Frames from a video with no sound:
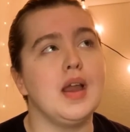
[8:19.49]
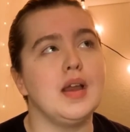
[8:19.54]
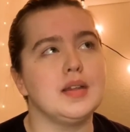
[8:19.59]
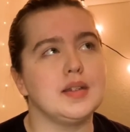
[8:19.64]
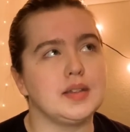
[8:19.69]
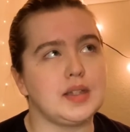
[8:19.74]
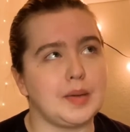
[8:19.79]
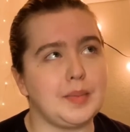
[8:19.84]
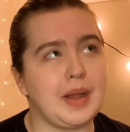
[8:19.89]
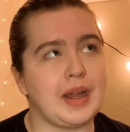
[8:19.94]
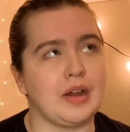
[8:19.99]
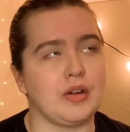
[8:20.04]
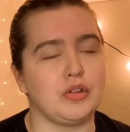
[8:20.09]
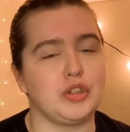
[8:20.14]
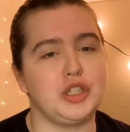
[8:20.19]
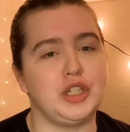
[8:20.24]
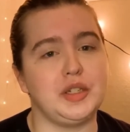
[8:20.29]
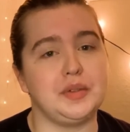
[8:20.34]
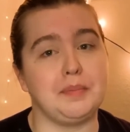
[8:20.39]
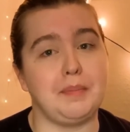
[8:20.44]
somehow
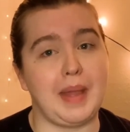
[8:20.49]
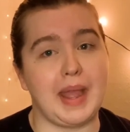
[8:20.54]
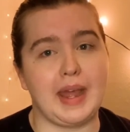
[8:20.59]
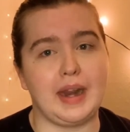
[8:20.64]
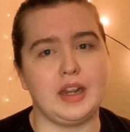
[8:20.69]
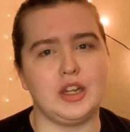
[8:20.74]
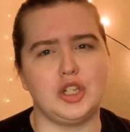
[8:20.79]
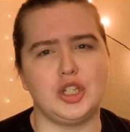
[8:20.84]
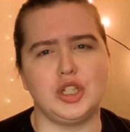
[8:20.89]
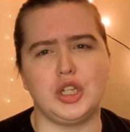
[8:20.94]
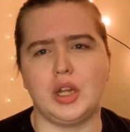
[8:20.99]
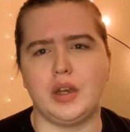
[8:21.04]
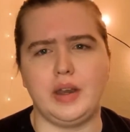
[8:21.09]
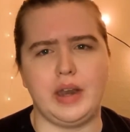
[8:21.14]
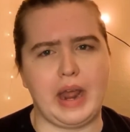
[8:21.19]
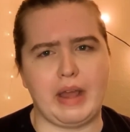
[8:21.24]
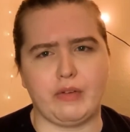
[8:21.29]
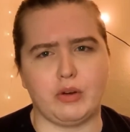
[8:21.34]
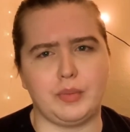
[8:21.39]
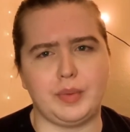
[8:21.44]
she's managed to
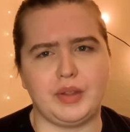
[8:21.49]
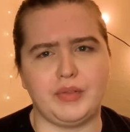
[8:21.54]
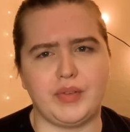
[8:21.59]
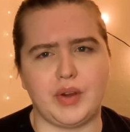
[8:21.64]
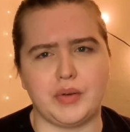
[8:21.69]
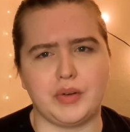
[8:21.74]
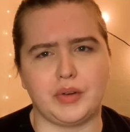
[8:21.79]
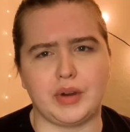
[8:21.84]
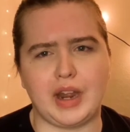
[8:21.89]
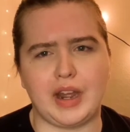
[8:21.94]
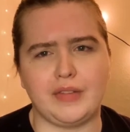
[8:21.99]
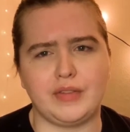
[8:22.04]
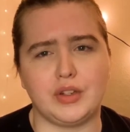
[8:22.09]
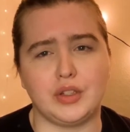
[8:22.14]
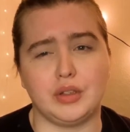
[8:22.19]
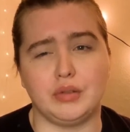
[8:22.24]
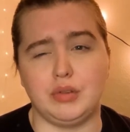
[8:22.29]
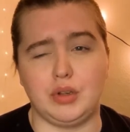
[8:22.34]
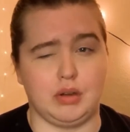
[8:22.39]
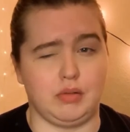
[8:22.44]
never be photographed,
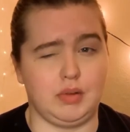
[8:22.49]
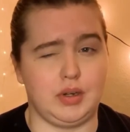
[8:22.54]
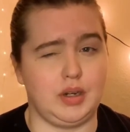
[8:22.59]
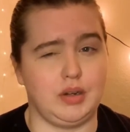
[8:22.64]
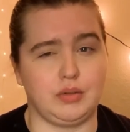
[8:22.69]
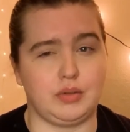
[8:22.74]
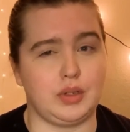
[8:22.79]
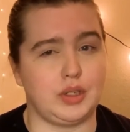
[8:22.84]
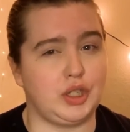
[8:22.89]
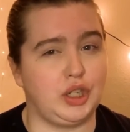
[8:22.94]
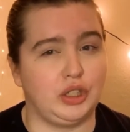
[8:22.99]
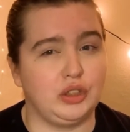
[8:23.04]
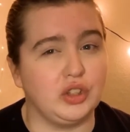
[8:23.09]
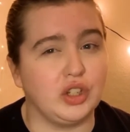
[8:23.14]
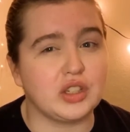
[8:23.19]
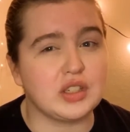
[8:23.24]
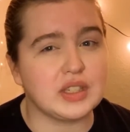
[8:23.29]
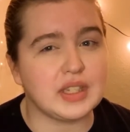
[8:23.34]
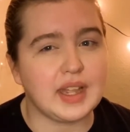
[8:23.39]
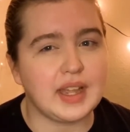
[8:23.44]
so no one knows what she
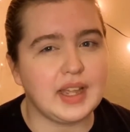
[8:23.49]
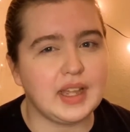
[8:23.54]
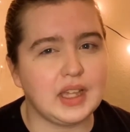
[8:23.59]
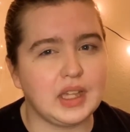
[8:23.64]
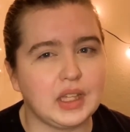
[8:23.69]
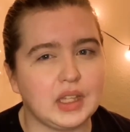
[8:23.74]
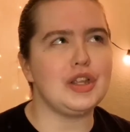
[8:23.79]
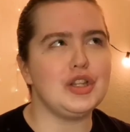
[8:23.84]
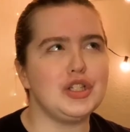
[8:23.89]
looks like.